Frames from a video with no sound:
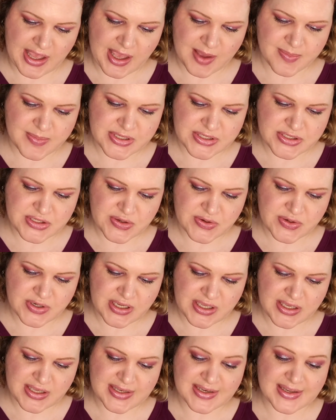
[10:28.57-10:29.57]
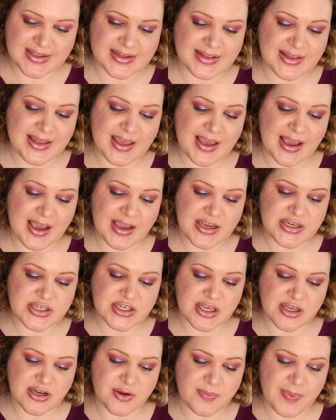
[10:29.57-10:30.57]
Amazonian Clay
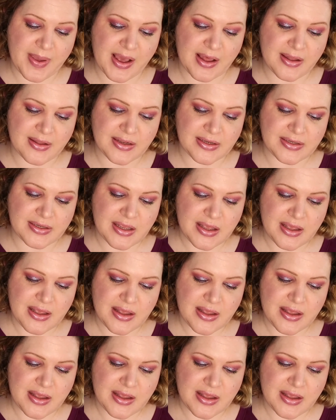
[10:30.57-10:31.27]
eyeshadow palette